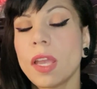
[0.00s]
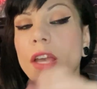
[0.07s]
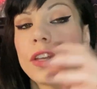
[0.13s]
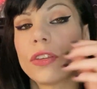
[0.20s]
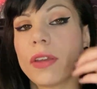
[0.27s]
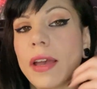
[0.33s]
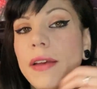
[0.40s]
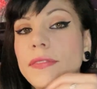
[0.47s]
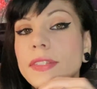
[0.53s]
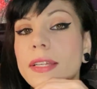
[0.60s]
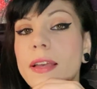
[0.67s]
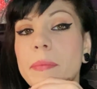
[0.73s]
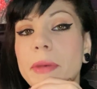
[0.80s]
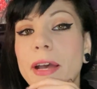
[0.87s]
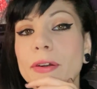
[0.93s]
You have to
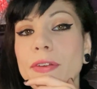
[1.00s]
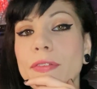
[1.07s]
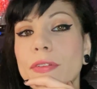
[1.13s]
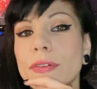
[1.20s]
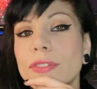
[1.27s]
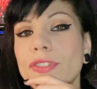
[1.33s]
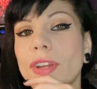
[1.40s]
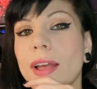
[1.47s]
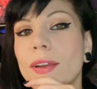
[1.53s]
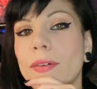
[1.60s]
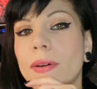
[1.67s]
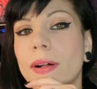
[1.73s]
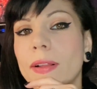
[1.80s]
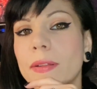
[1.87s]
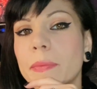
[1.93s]
come out of those shadow
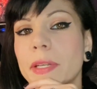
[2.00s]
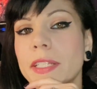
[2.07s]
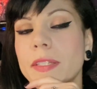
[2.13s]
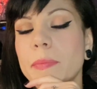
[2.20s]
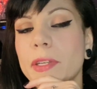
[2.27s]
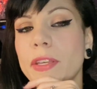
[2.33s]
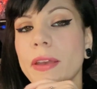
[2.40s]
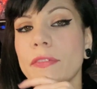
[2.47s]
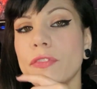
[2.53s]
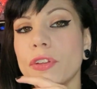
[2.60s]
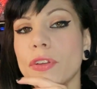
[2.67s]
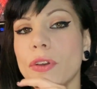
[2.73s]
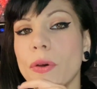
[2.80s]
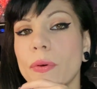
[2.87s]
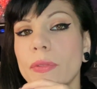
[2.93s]
elements, but you have to
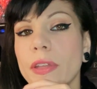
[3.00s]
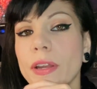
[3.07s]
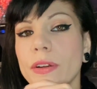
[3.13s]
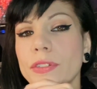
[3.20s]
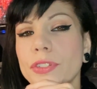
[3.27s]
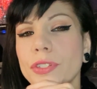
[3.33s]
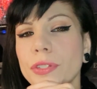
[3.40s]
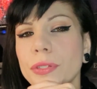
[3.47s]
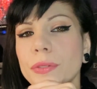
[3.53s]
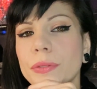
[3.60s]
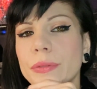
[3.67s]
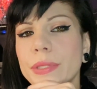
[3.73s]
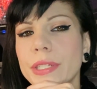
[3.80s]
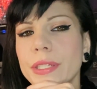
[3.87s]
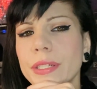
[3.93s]
go there
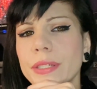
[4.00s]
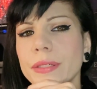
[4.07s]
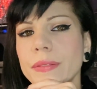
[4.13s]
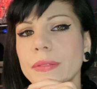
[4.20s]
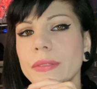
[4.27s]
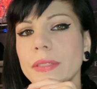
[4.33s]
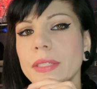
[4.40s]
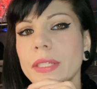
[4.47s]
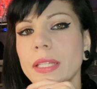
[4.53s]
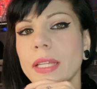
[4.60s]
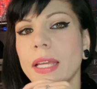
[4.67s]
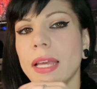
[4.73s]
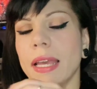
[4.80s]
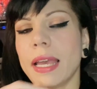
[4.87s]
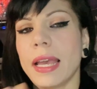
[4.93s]
too, you know?
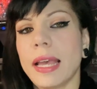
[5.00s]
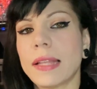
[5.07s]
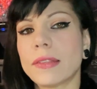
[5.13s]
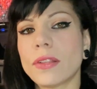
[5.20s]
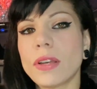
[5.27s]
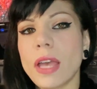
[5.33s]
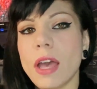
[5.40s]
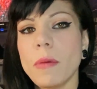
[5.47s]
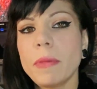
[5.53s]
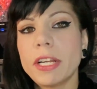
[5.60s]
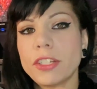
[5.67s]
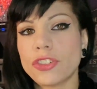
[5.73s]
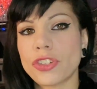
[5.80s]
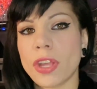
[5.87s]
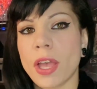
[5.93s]
And look how
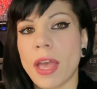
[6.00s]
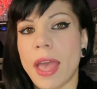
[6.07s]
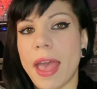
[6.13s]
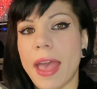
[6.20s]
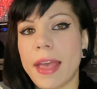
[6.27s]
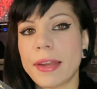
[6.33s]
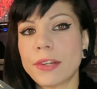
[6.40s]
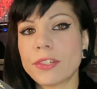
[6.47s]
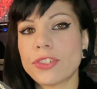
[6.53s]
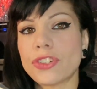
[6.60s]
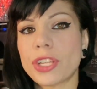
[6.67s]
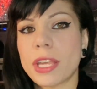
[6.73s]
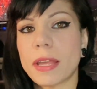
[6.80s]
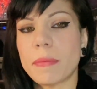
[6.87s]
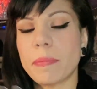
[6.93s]
much
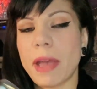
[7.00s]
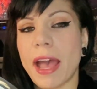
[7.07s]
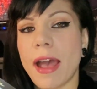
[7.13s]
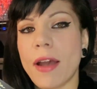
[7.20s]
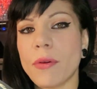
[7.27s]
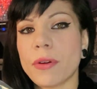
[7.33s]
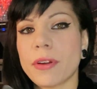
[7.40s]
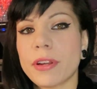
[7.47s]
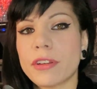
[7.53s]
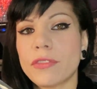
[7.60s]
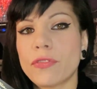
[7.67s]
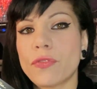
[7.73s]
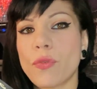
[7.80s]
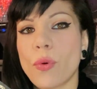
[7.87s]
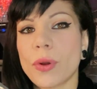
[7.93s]
energy and power and
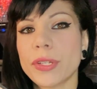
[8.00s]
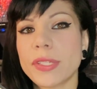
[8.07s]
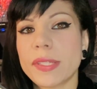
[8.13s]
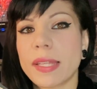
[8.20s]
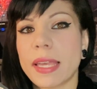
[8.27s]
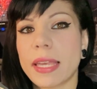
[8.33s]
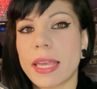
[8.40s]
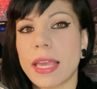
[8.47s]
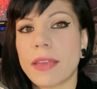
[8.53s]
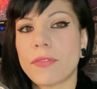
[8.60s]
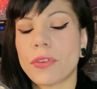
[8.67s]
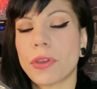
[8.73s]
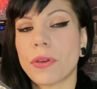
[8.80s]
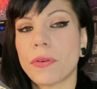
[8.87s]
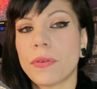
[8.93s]
force they
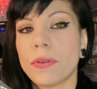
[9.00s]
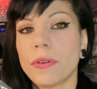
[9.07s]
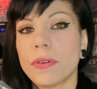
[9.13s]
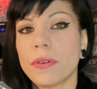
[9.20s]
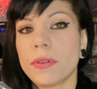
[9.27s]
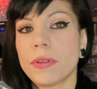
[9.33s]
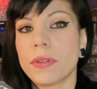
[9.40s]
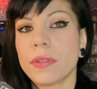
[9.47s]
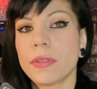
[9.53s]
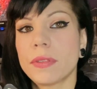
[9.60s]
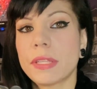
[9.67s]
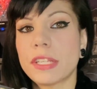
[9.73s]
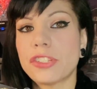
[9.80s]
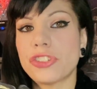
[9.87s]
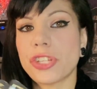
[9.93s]
gave you,
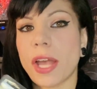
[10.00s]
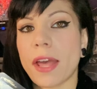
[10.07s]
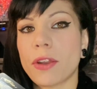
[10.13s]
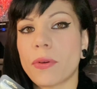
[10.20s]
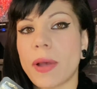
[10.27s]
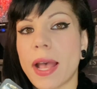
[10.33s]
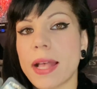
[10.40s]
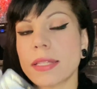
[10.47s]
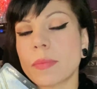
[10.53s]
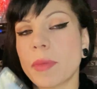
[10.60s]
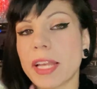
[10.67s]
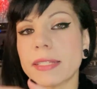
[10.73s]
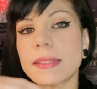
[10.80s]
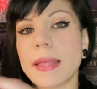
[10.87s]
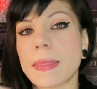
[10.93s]
these shadow
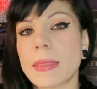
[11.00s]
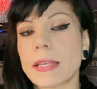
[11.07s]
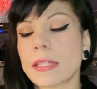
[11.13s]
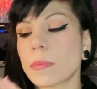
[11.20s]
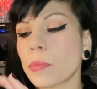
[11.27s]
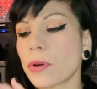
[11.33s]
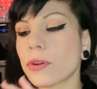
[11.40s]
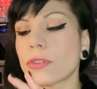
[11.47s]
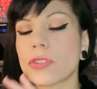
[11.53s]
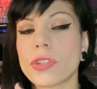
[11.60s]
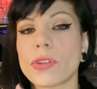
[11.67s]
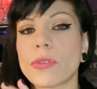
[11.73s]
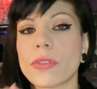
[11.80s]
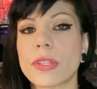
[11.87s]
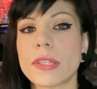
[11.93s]
aspects that this
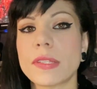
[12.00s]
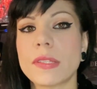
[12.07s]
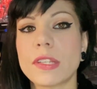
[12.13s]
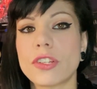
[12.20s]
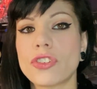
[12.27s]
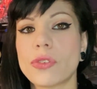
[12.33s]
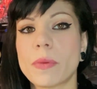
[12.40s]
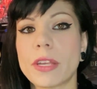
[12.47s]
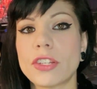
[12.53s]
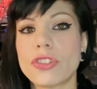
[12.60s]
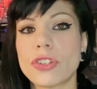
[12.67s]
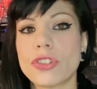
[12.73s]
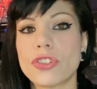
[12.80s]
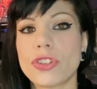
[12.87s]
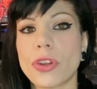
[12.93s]
person or this
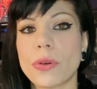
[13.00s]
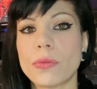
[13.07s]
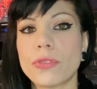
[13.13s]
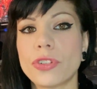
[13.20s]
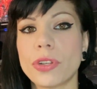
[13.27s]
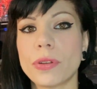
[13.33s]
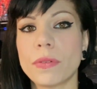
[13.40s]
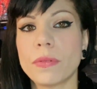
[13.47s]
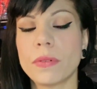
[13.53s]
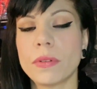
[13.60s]
situation showed you.